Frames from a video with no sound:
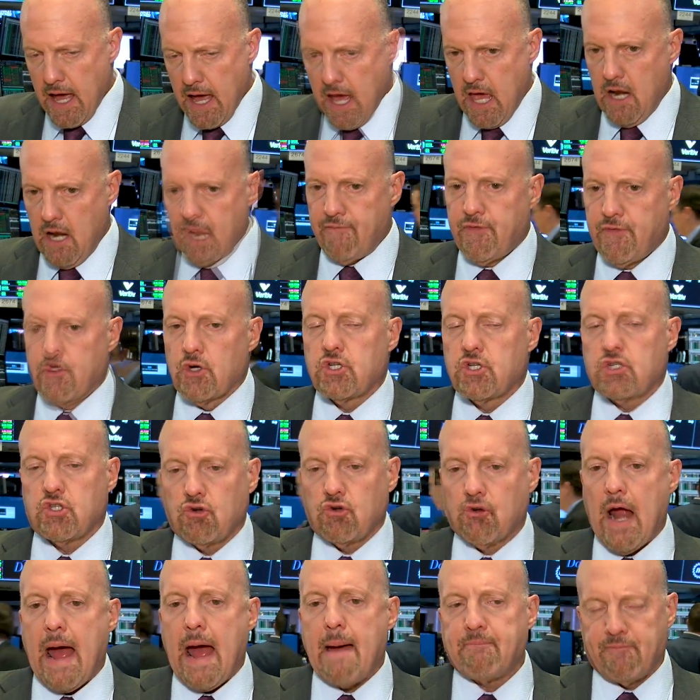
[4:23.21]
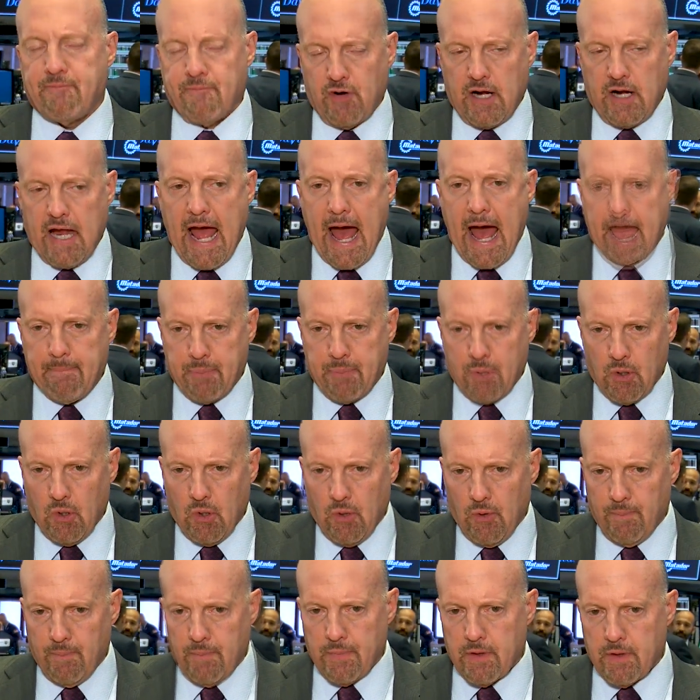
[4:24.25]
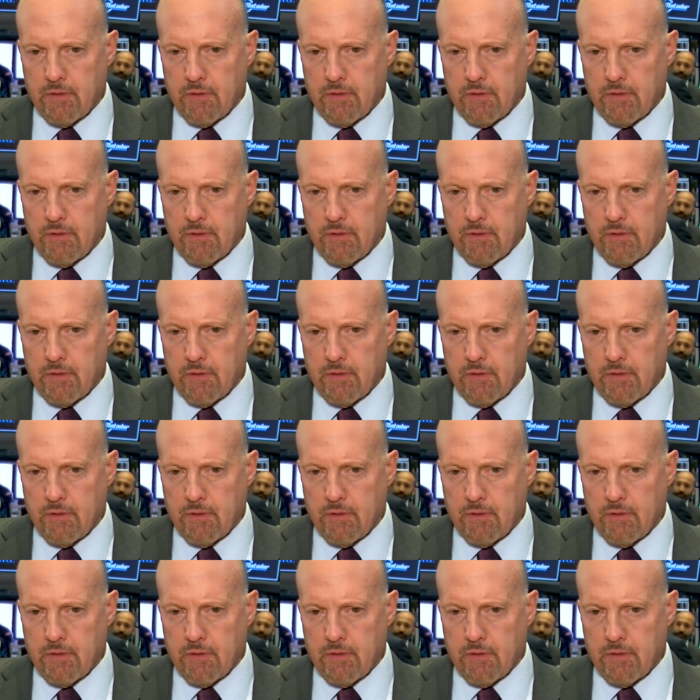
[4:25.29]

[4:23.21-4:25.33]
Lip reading: And if you're strapped for capital,